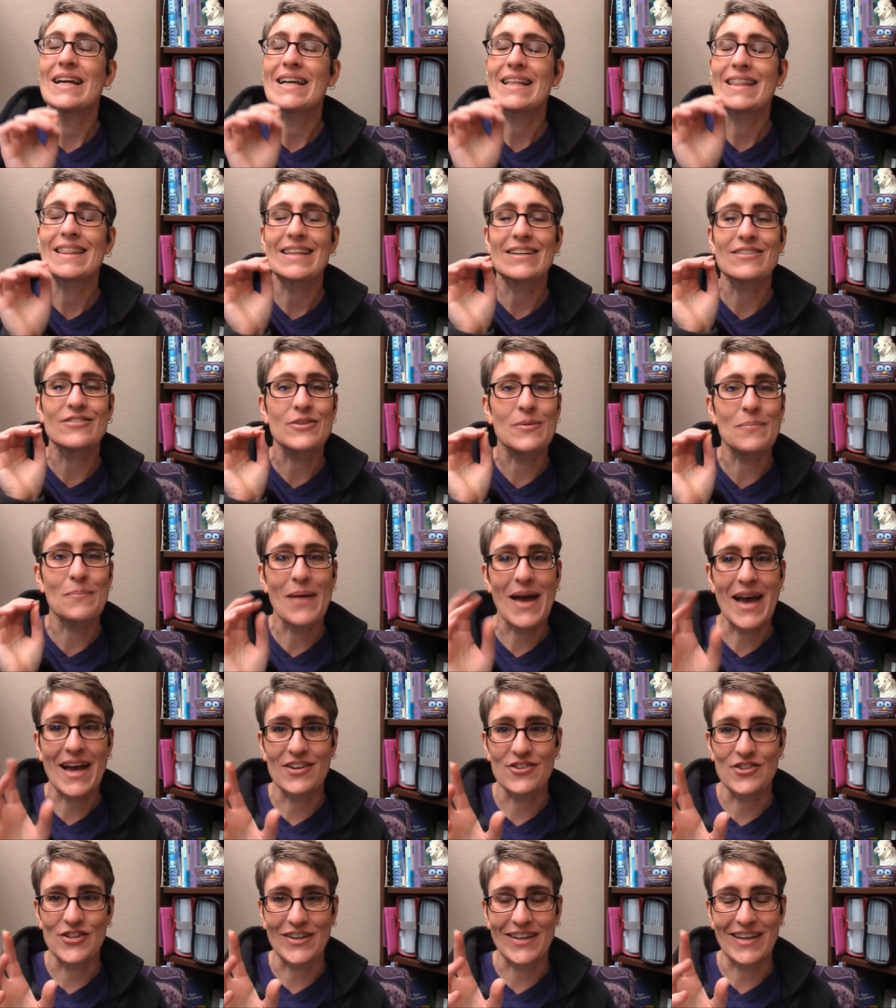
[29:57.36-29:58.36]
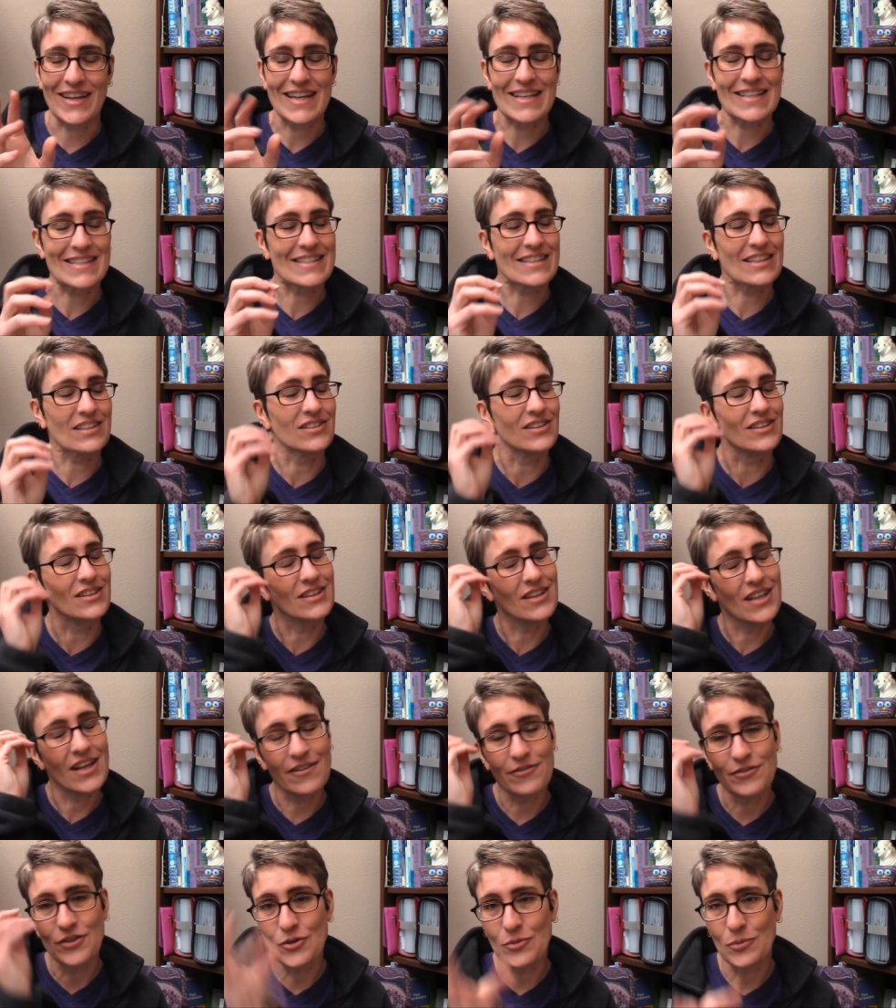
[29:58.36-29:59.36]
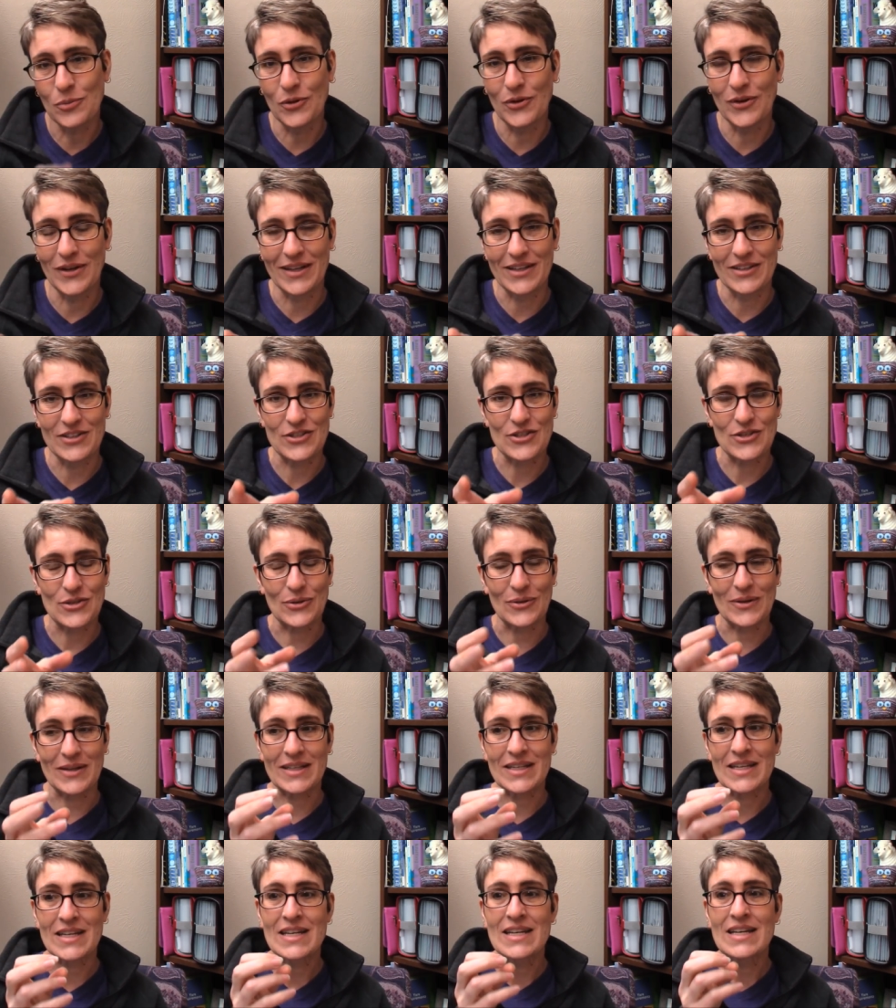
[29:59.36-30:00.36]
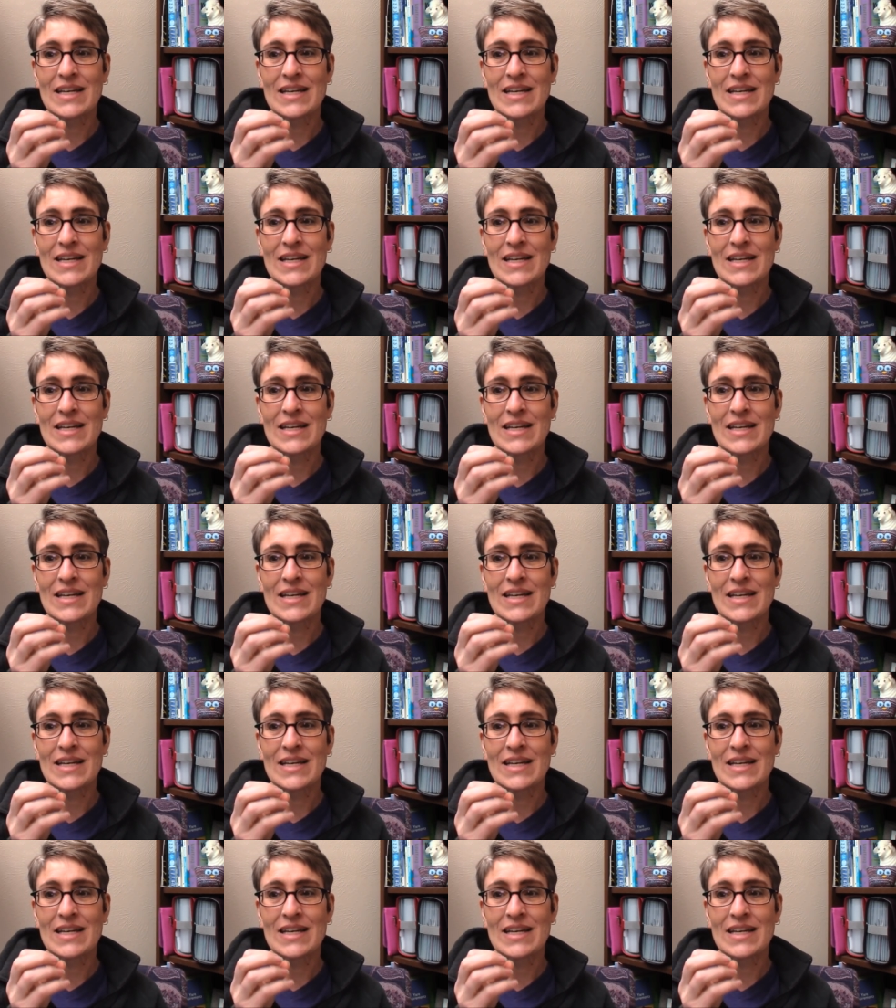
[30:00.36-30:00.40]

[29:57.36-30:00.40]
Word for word: There's a magic. It's the love you put into it.